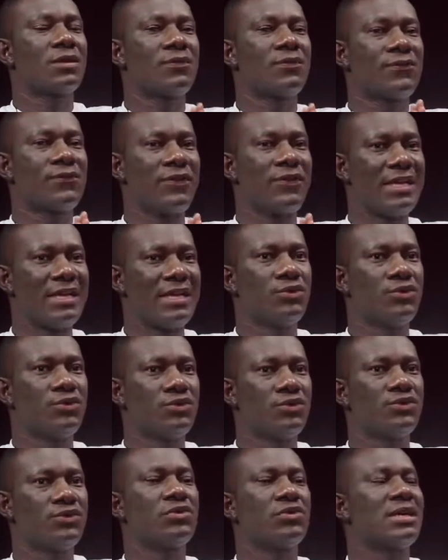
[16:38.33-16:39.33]
first
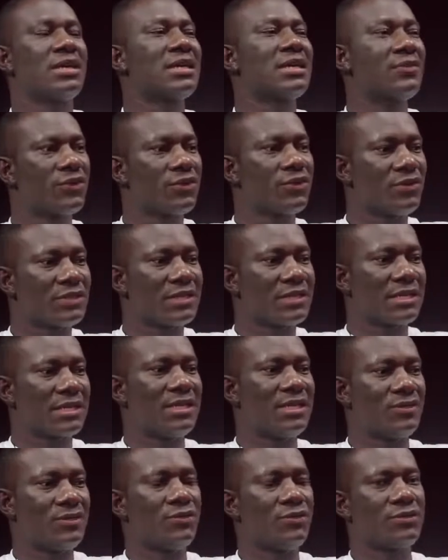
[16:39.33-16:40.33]
dose, you can come for your
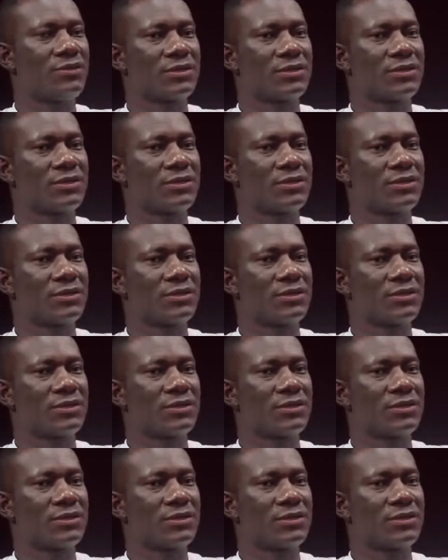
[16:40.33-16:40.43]
second dose.